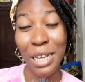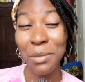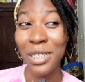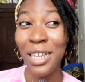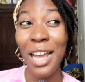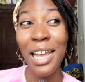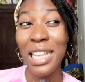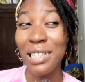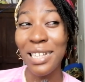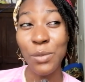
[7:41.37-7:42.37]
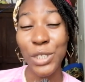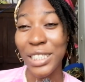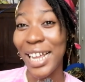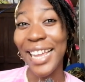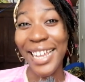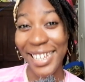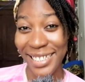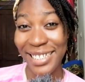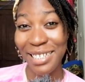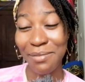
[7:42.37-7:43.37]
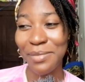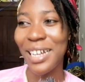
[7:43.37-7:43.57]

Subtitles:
I mean, not as much as I hate him,